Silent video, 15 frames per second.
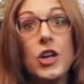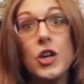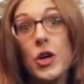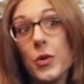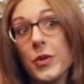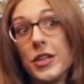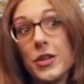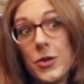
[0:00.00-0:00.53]

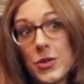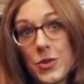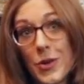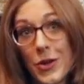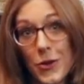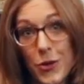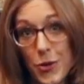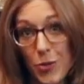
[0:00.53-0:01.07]
No one knows
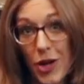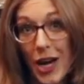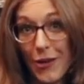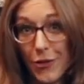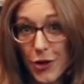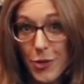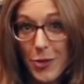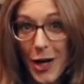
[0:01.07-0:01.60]
whether they're
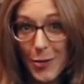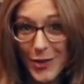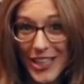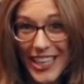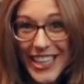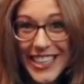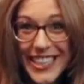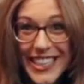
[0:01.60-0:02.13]
private or
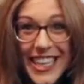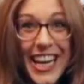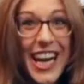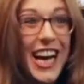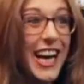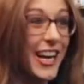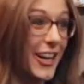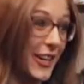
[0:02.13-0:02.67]
public,
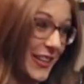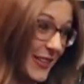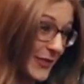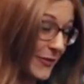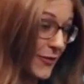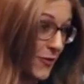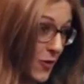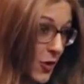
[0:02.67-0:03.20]

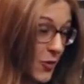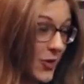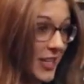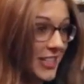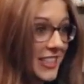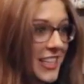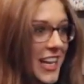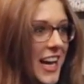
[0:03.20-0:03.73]
for
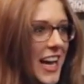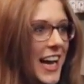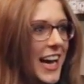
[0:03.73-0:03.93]
one.